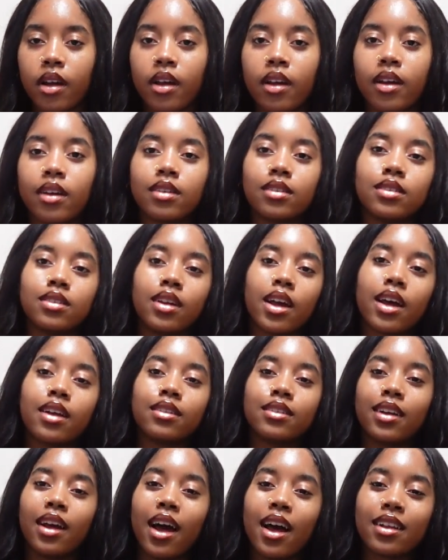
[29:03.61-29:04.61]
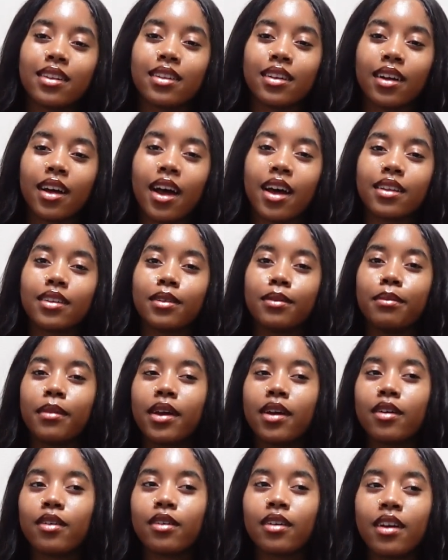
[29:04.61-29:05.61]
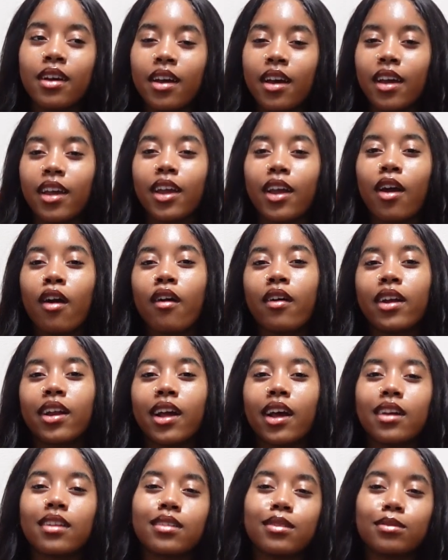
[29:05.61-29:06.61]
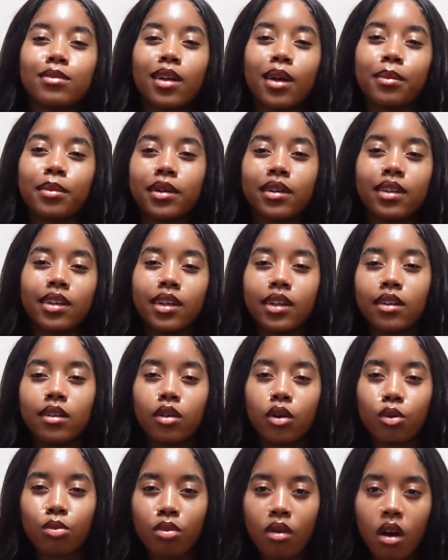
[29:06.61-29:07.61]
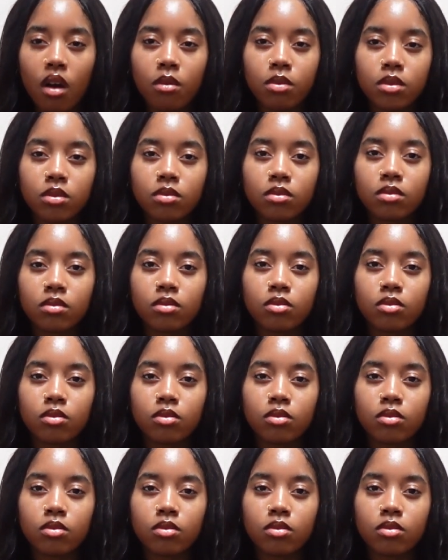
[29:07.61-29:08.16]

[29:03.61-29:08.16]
Because as a male, you already got some type of ego problem.